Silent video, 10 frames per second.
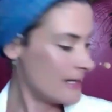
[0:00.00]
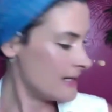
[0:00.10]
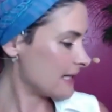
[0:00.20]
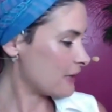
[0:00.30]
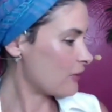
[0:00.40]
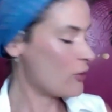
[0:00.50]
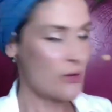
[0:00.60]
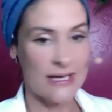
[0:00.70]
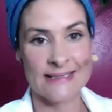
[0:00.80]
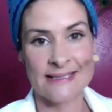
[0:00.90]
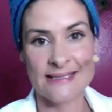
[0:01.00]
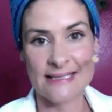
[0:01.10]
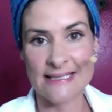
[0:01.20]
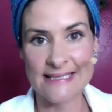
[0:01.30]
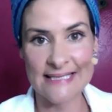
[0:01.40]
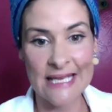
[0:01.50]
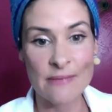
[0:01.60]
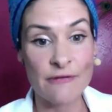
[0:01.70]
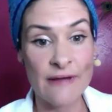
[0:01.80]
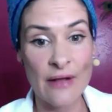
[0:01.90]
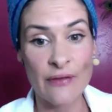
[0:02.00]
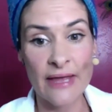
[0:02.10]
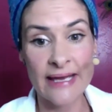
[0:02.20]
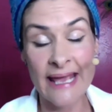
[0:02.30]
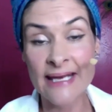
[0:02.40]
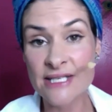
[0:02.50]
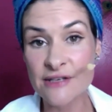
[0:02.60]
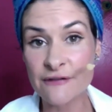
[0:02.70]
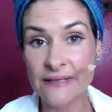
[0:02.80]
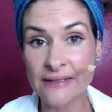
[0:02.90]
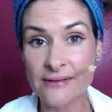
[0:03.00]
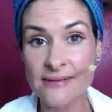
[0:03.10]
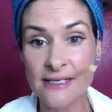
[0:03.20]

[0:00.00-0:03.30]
Now, Hawkins and his team found that energy fields,